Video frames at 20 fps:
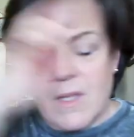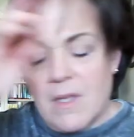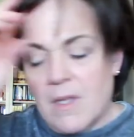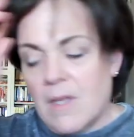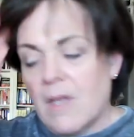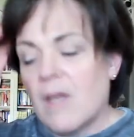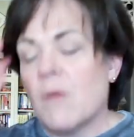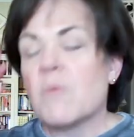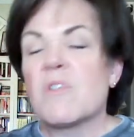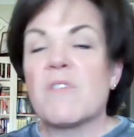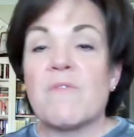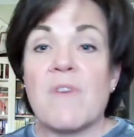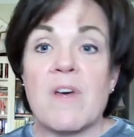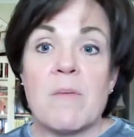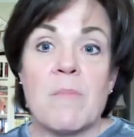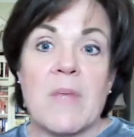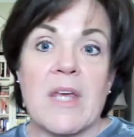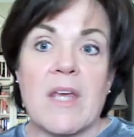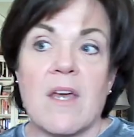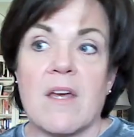It was
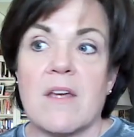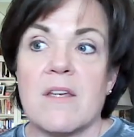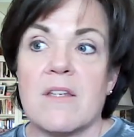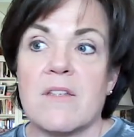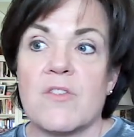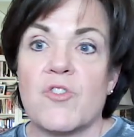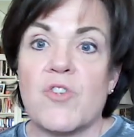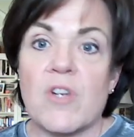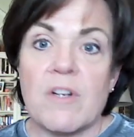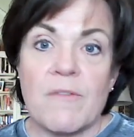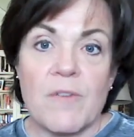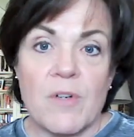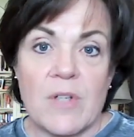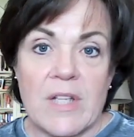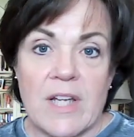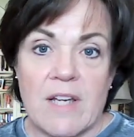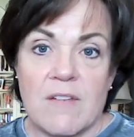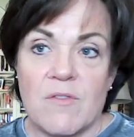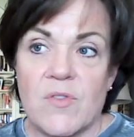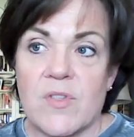fun because Jennifer
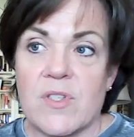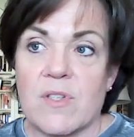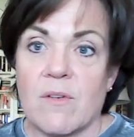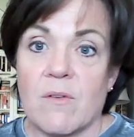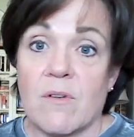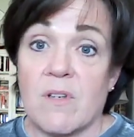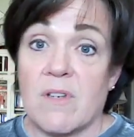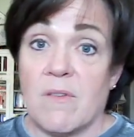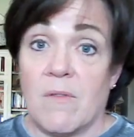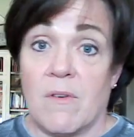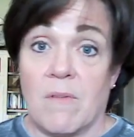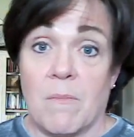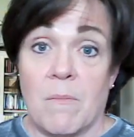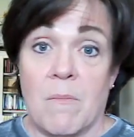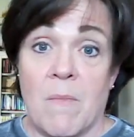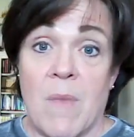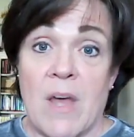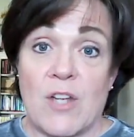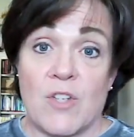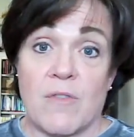lives
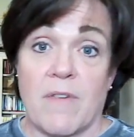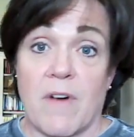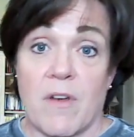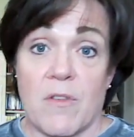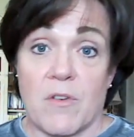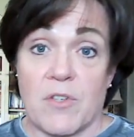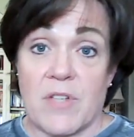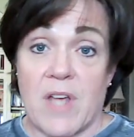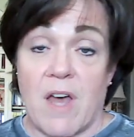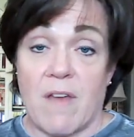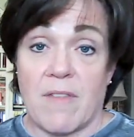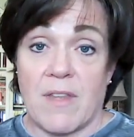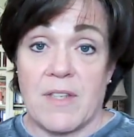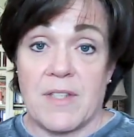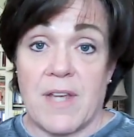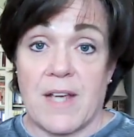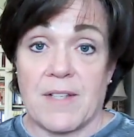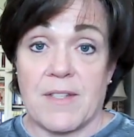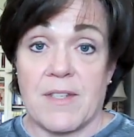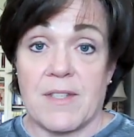much farther south in
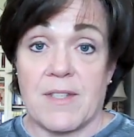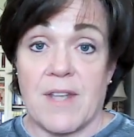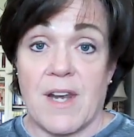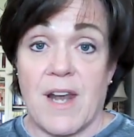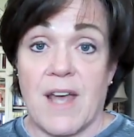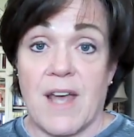Texas than I